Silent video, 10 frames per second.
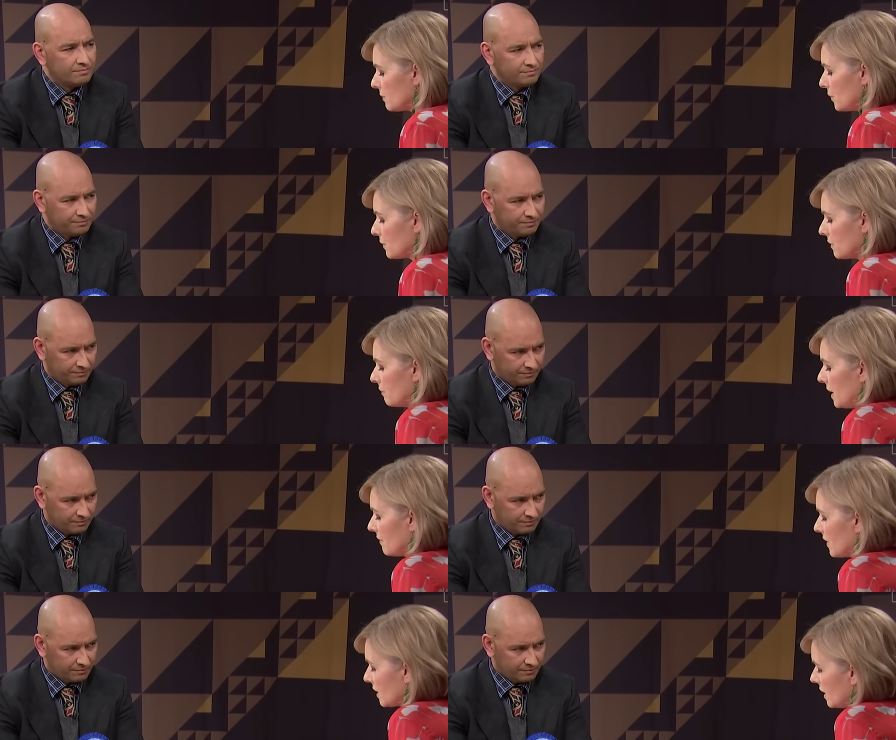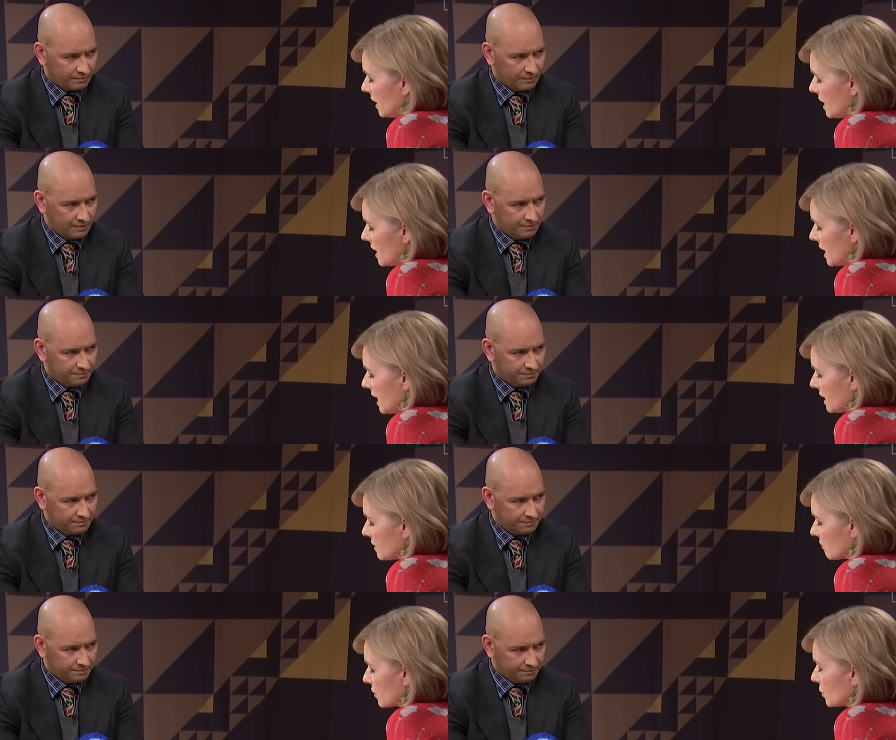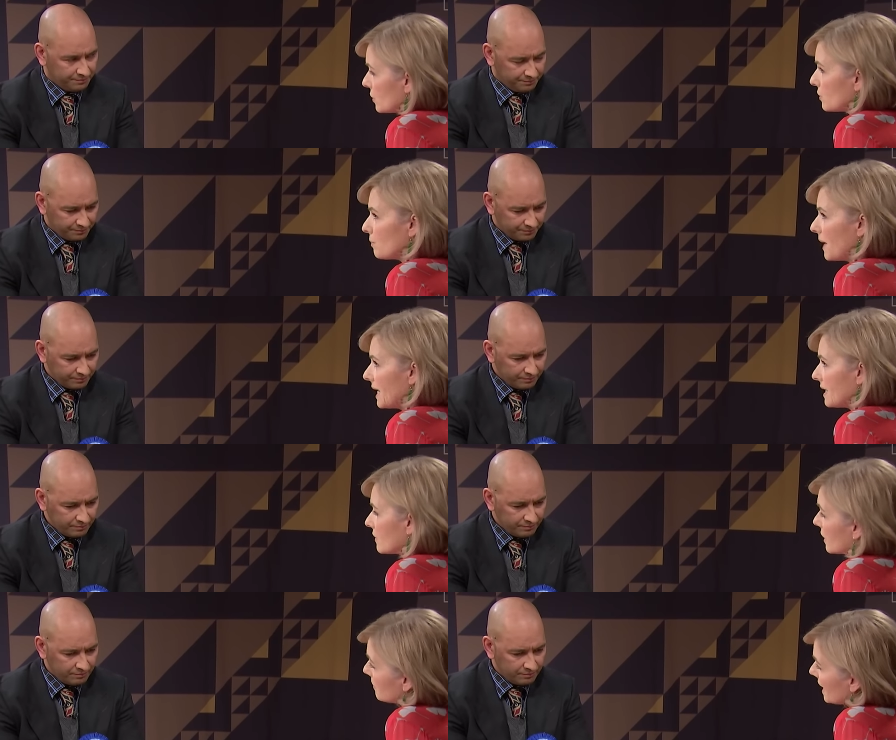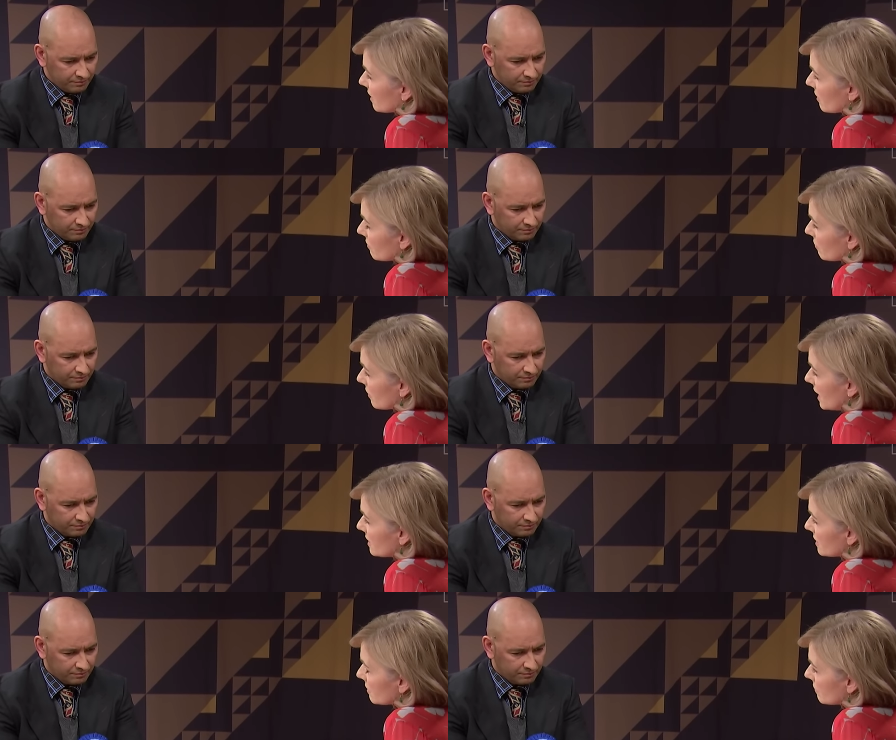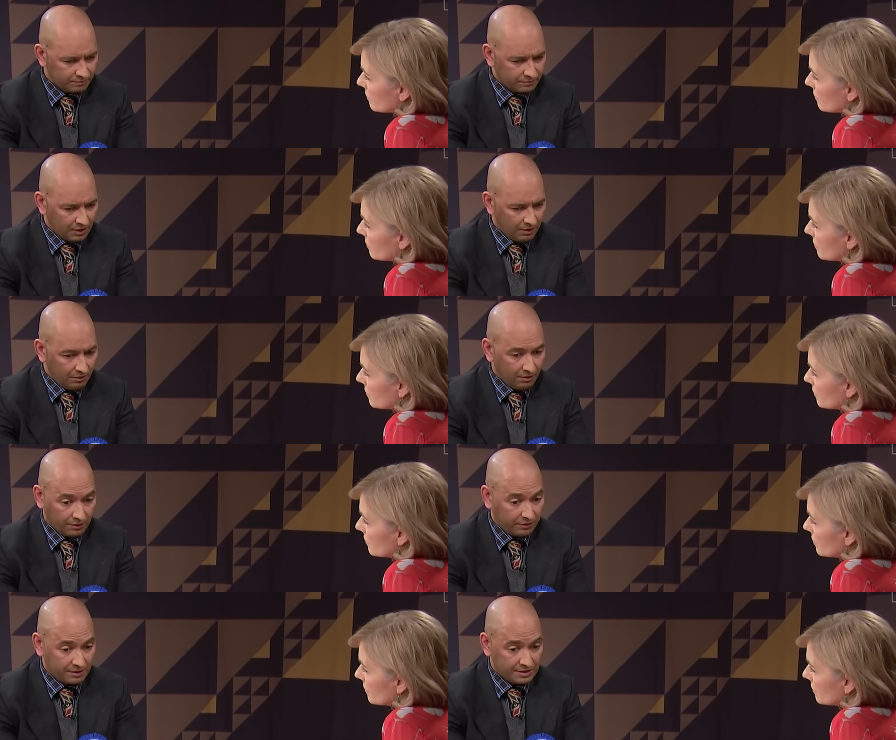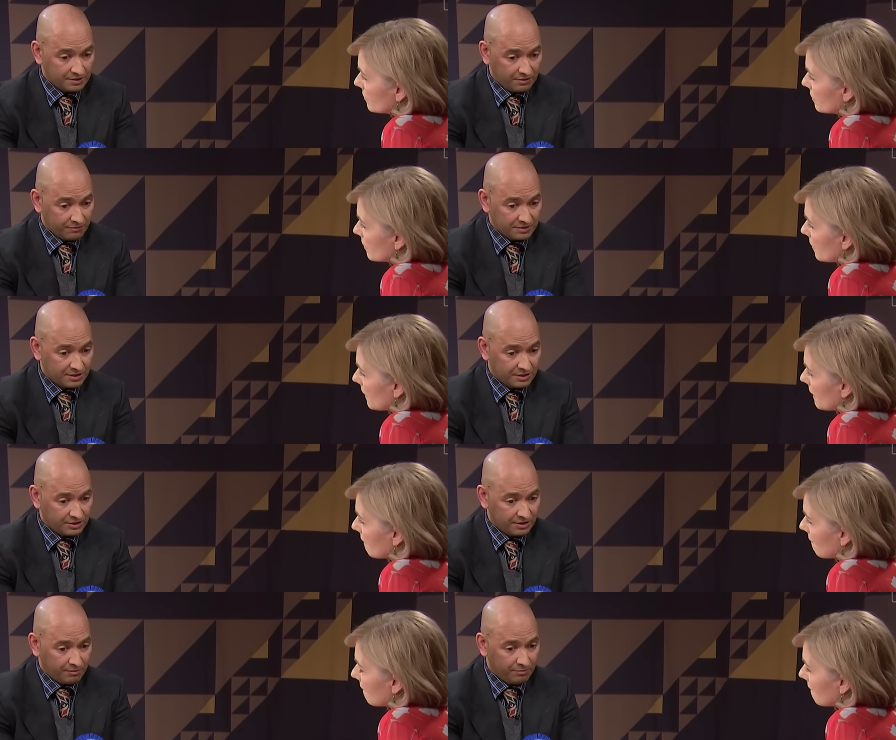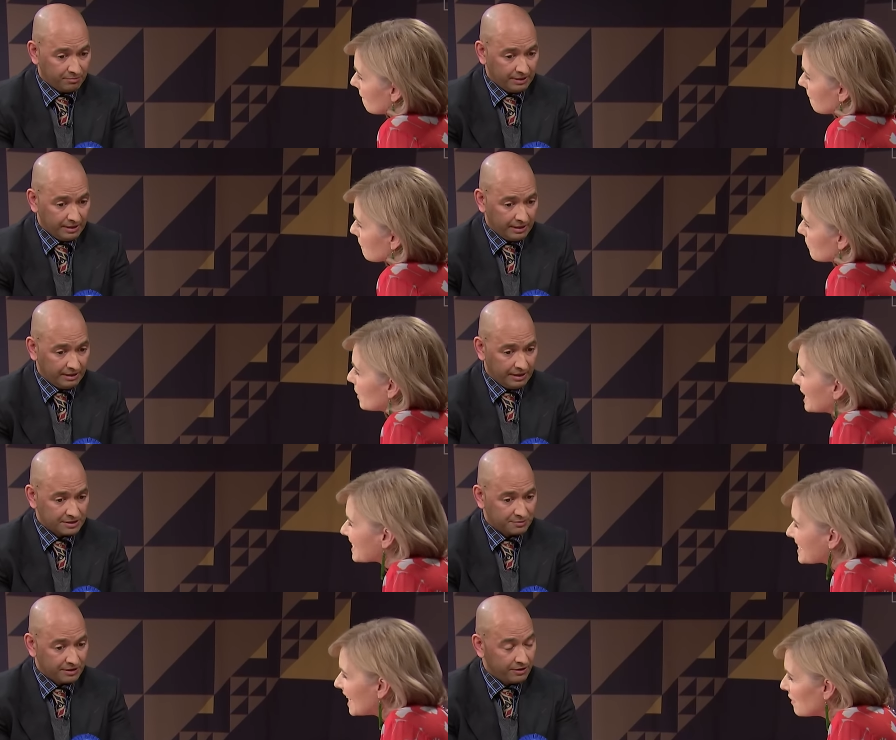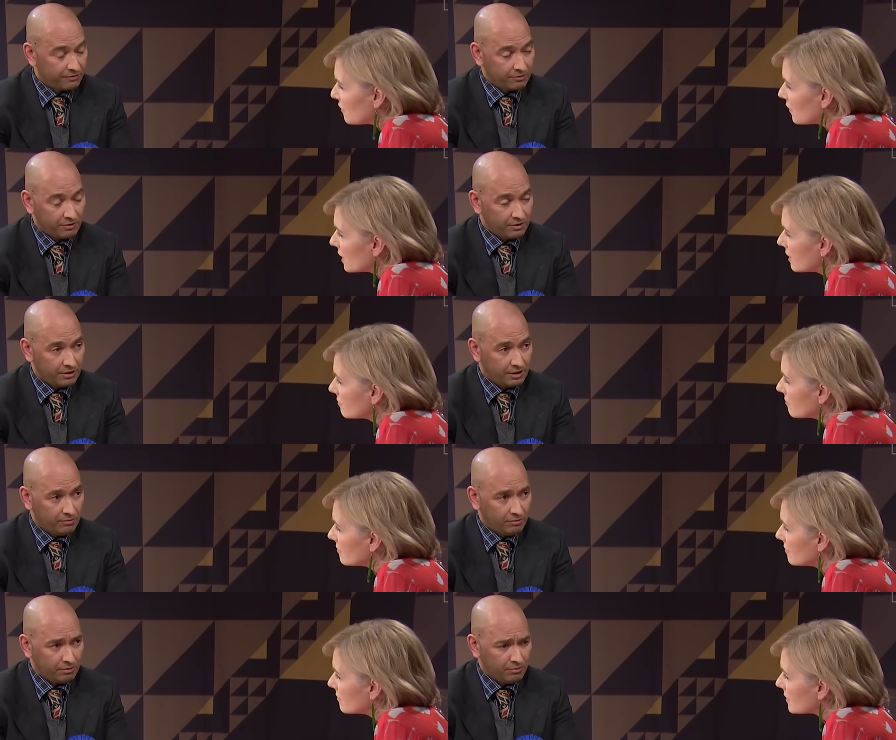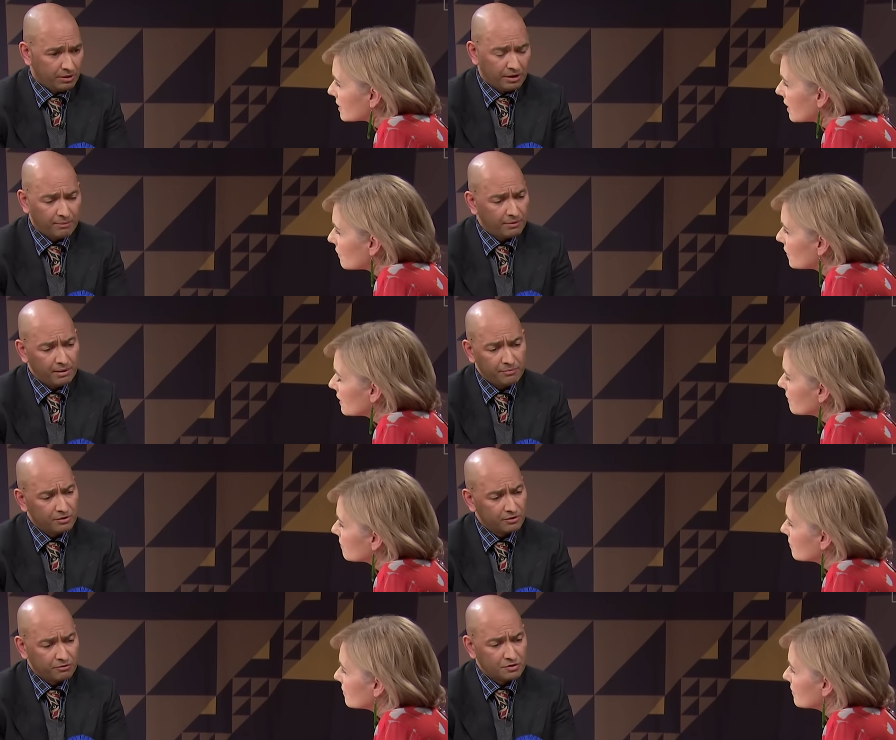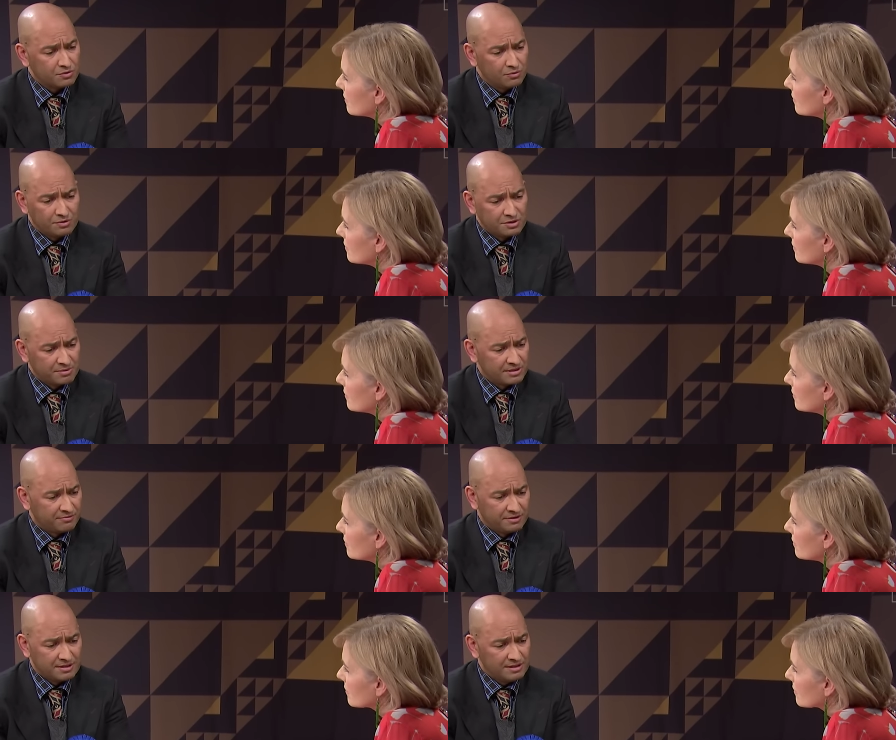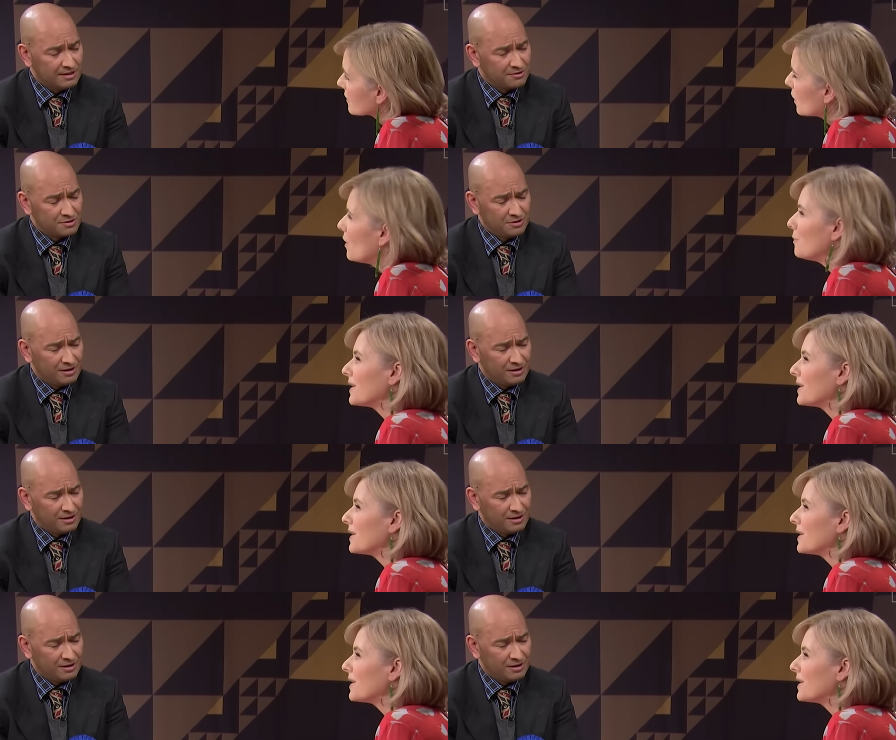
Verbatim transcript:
Speaker 1: support them having land returned or paid out at market rates?
Speaker 2: Well, I think that's a conversation that will be had but as we go fair? through the High Court. Is well, that I'm, fair? I'm not across all the specific details. Oh, so